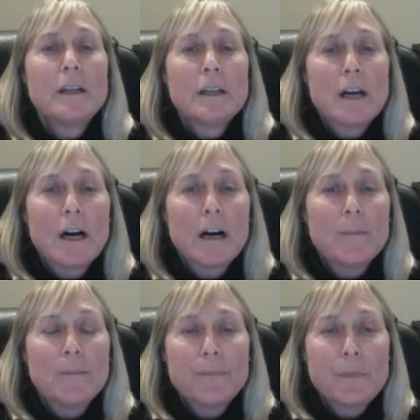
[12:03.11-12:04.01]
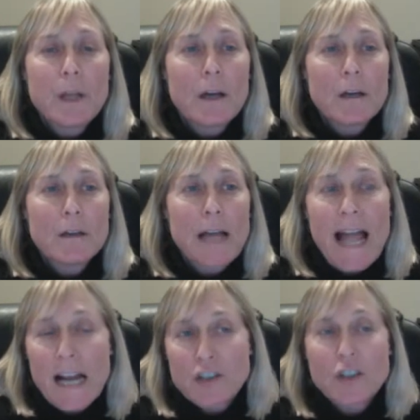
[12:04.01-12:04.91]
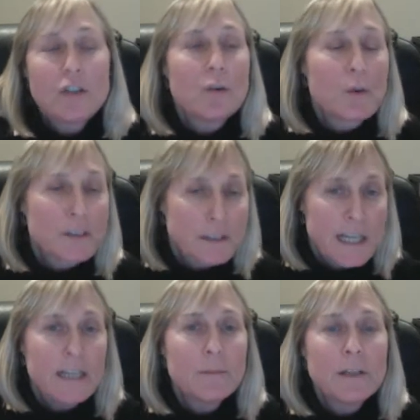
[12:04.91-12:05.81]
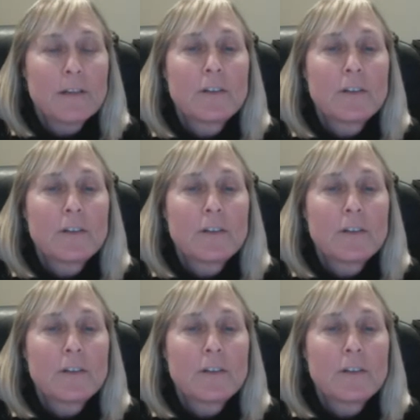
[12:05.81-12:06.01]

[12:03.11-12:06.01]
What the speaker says: action or statement.